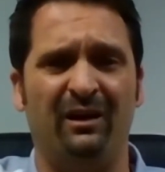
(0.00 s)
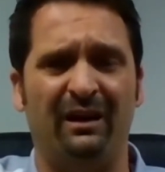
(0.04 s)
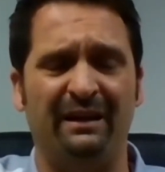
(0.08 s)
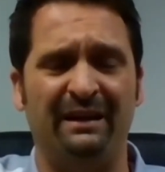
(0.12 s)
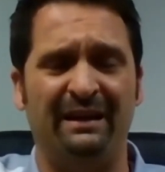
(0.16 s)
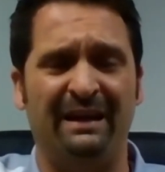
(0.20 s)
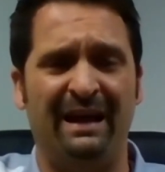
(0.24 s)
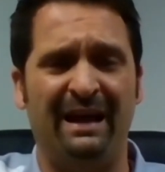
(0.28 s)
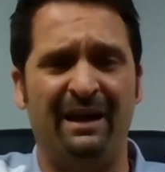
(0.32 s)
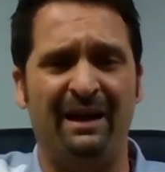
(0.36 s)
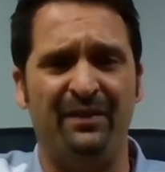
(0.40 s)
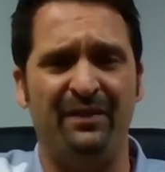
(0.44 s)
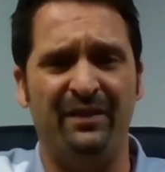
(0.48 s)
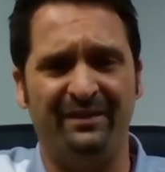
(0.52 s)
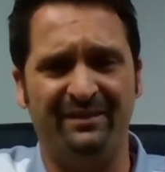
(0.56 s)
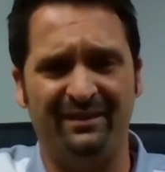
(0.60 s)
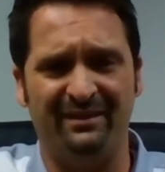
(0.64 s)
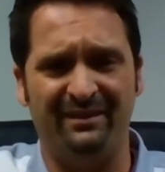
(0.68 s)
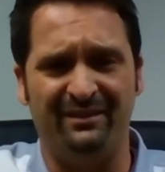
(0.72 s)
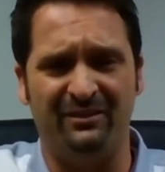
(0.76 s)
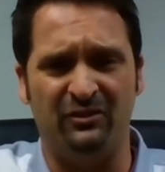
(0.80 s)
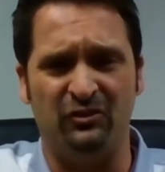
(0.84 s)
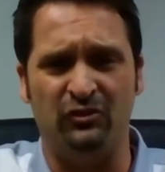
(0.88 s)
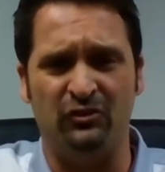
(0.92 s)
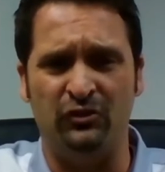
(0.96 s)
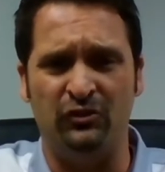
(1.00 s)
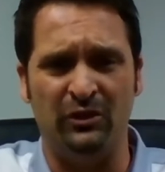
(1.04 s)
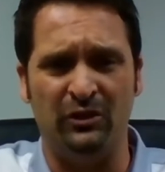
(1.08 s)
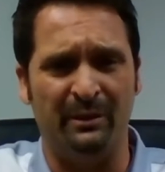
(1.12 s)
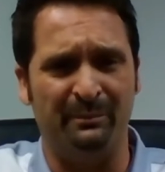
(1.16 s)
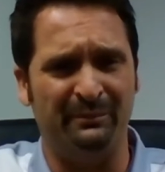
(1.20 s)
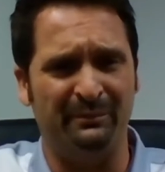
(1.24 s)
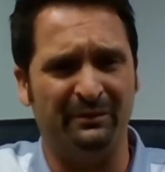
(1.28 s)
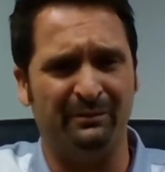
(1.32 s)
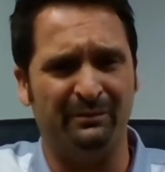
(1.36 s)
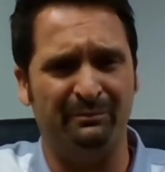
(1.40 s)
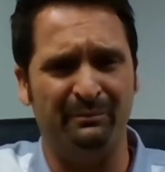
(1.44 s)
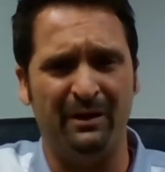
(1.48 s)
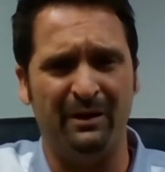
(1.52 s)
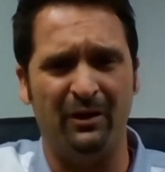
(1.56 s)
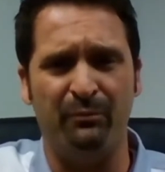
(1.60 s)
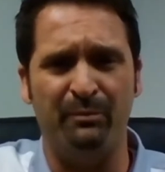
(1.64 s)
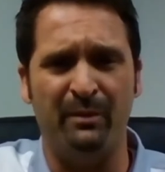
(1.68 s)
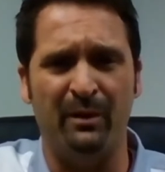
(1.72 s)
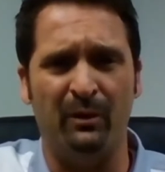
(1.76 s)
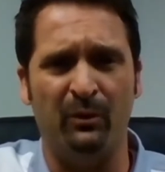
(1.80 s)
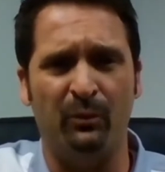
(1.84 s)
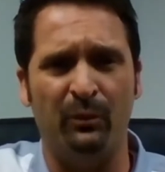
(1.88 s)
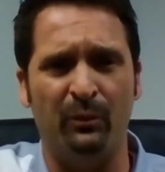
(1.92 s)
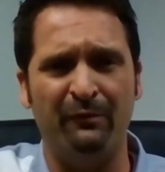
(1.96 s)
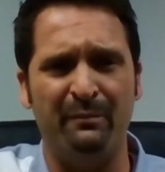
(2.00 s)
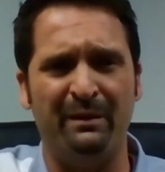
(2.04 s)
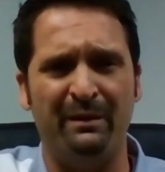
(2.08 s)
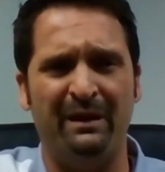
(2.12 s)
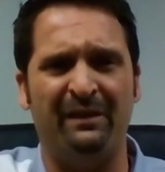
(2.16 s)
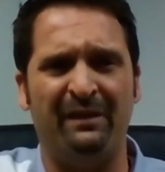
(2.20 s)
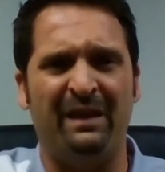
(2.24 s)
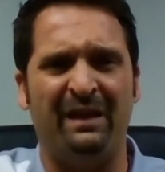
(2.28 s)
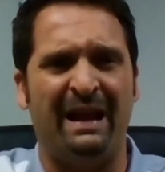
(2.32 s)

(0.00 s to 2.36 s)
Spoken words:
yeah, this is Jim Smith, but we haven't been at